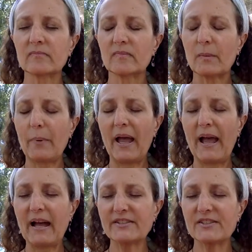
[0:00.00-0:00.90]
the
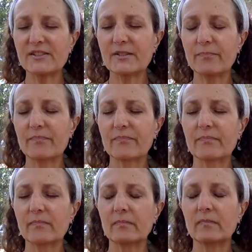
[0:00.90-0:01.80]
past?
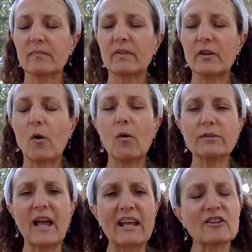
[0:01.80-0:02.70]
The old
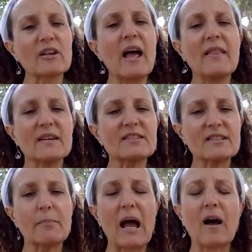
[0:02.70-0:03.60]
energy. This is
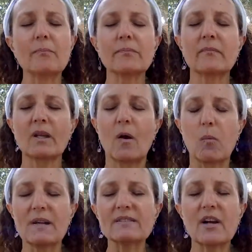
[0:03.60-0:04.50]
about
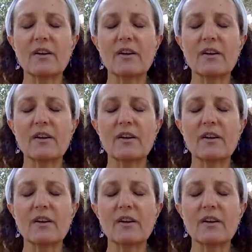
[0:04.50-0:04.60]
what is our